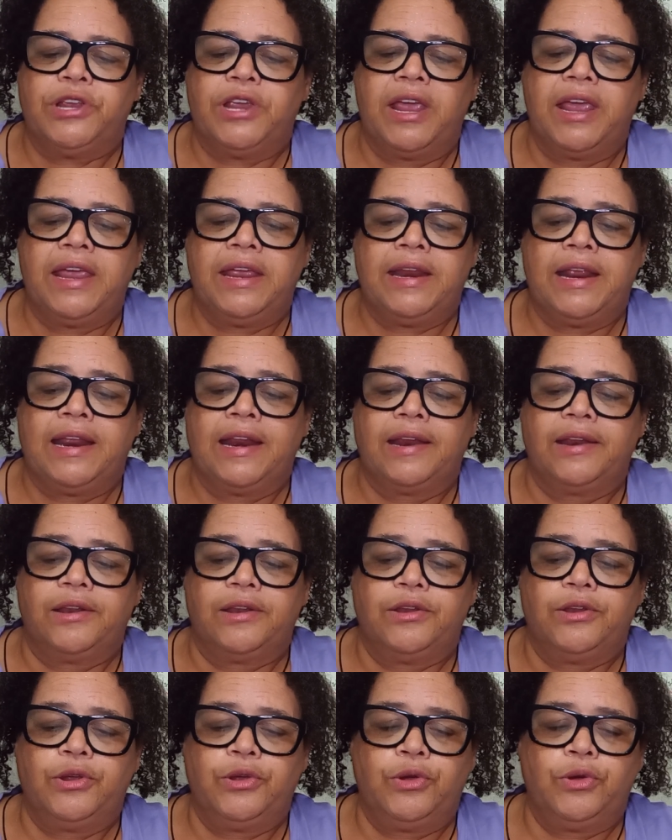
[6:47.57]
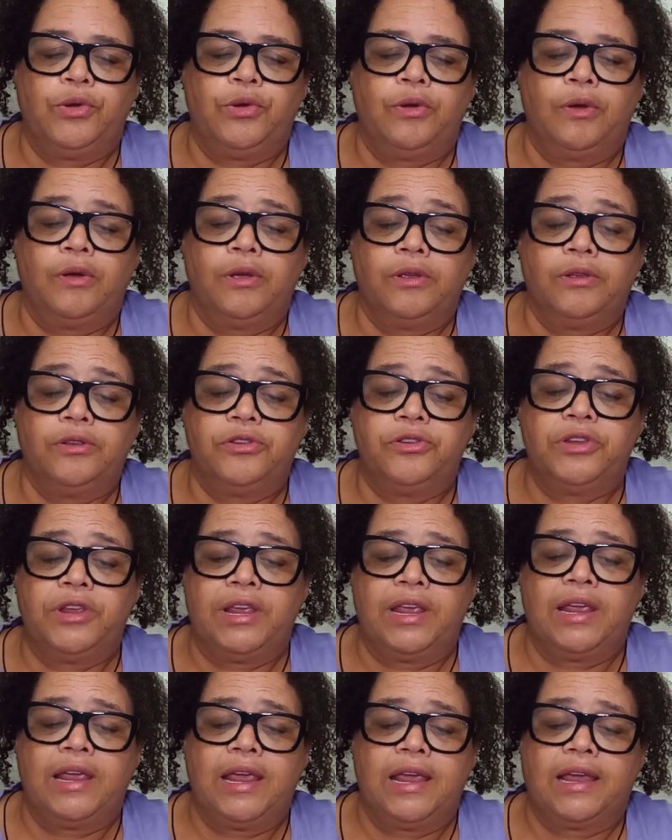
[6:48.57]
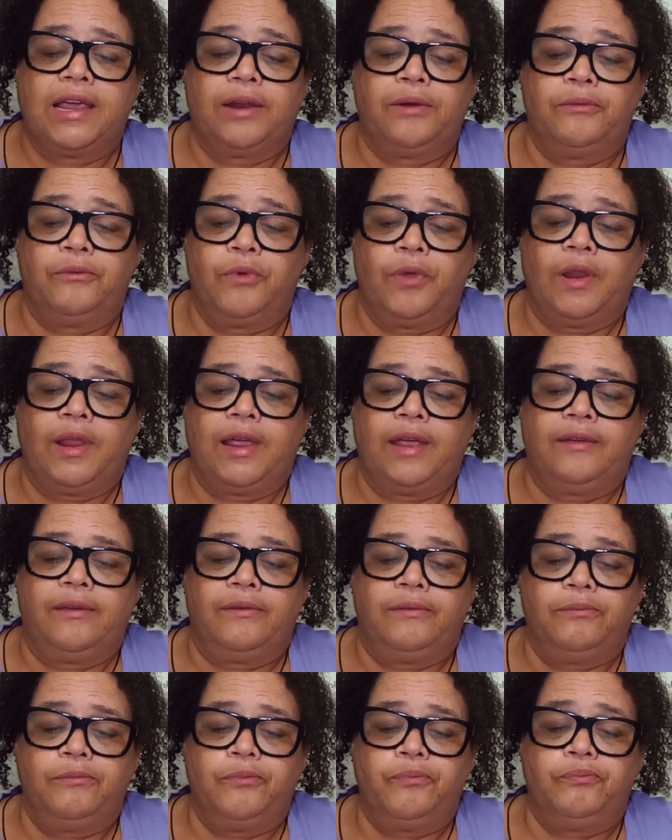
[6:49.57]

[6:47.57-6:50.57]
he needed to see, he can really